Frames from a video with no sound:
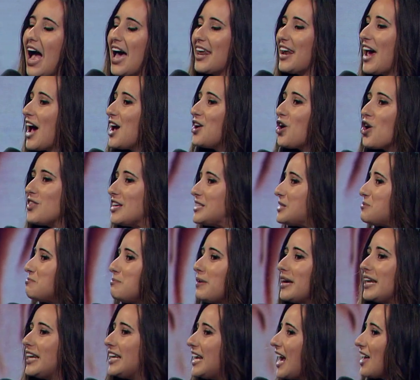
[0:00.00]
And I know there's
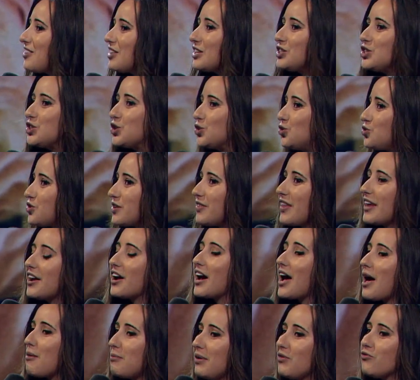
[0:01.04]
many other children that
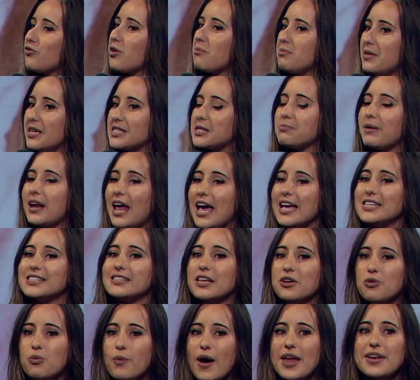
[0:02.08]
are coming from this place
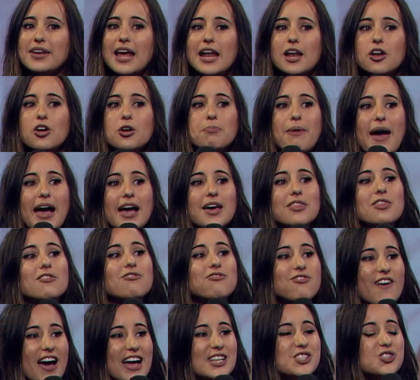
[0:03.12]
that will one day look back at the
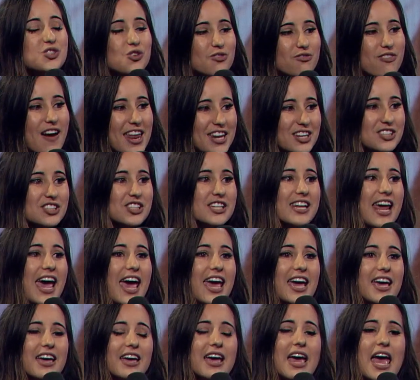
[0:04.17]
fights you're fighting
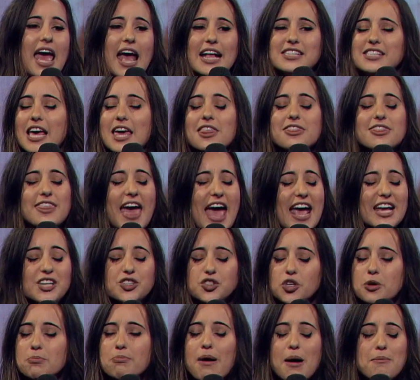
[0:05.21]
today and say,
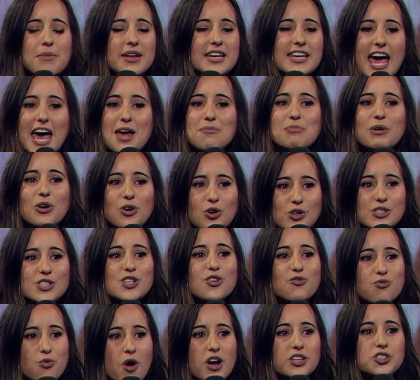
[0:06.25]
thank you, mum and dad, because
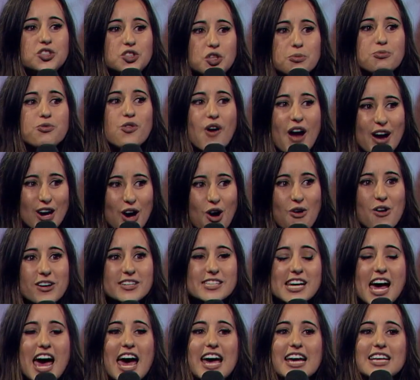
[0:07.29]
of what you
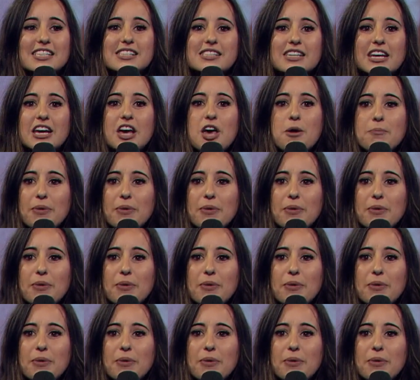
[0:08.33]
prioritized,